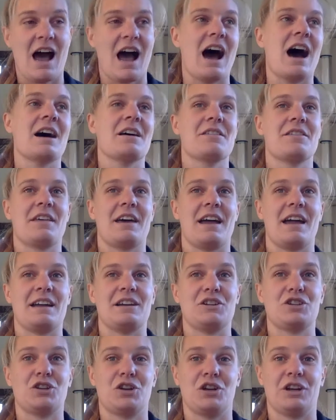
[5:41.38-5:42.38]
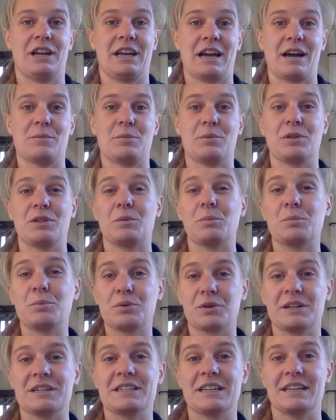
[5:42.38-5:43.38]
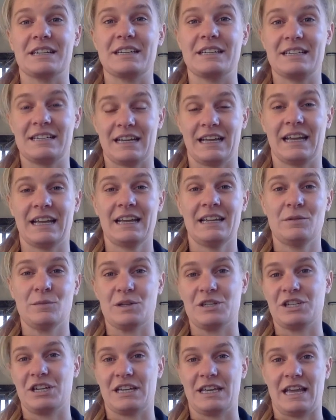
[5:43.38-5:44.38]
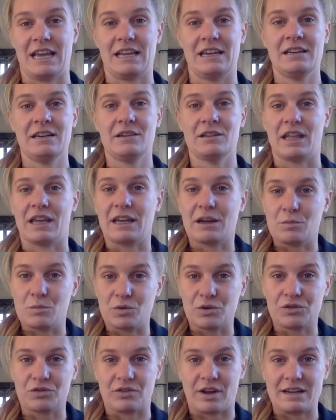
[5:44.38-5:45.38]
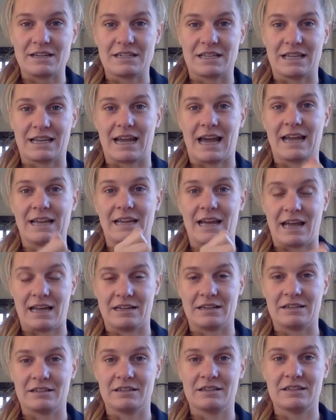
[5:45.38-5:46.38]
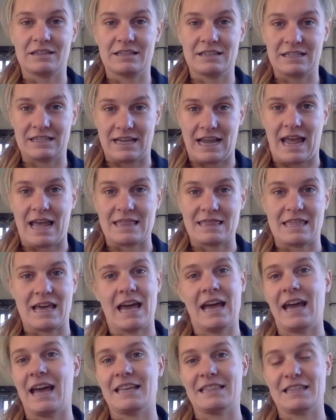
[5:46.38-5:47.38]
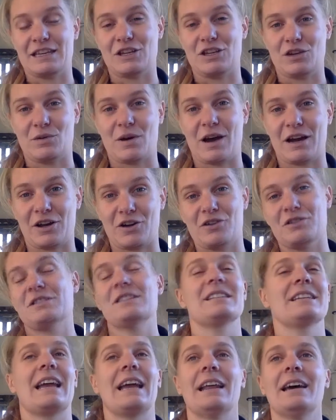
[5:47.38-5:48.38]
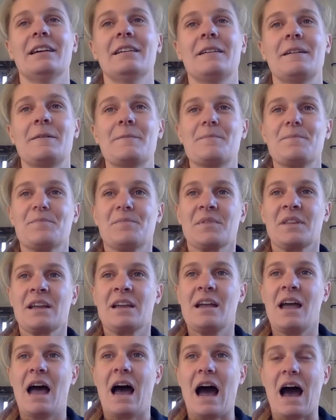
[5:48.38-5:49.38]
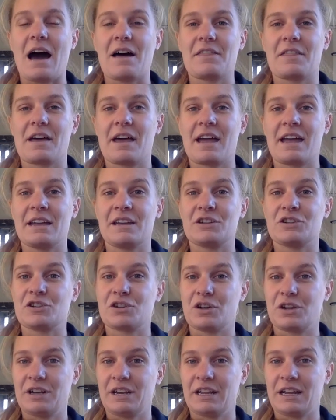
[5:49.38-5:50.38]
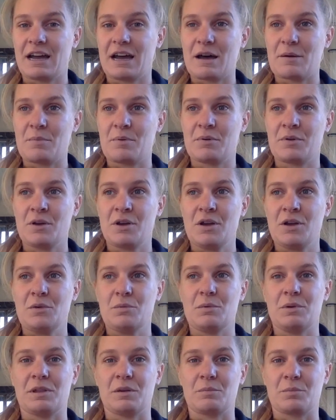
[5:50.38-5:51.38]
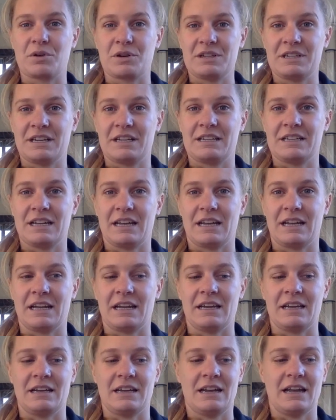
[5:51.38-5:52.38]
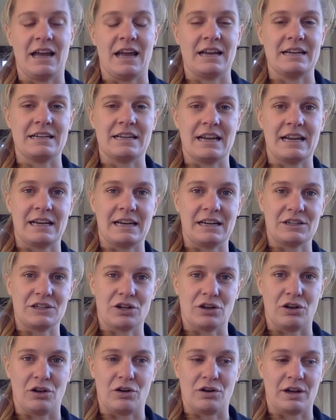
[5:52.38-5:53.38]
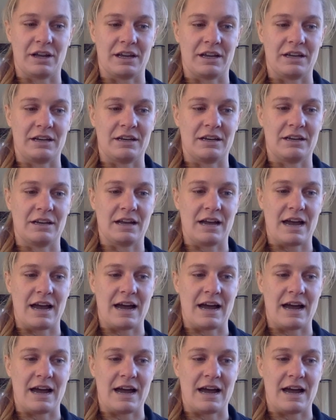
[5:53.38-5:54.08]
Are they turning up with a printed ticket, which again, they can walk straight to the gate and scan that at the QR code scanner? Are they turning up with a printed ticket and needing to log in